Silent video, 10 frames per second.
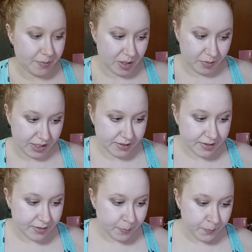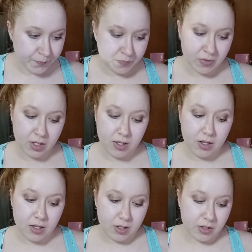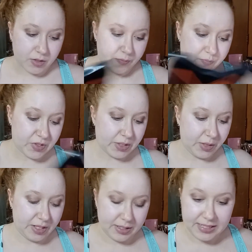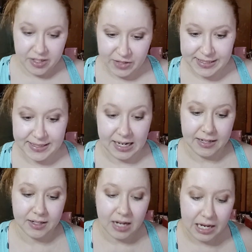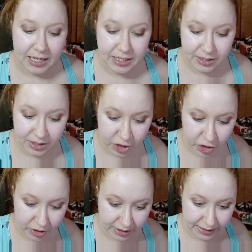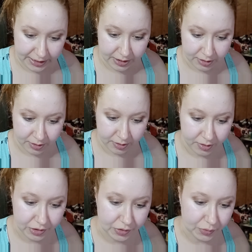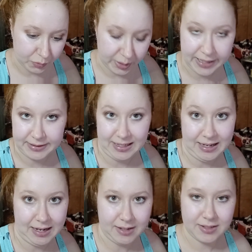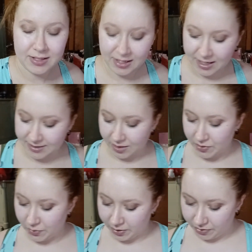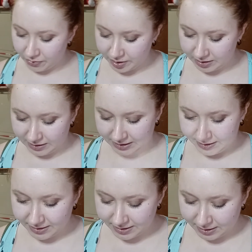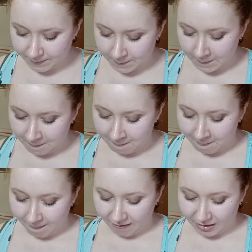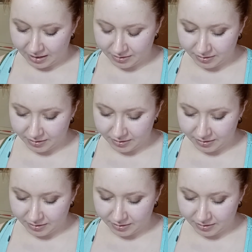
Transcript: my base. So anyway, TV static. I initially read that as I was going through the list and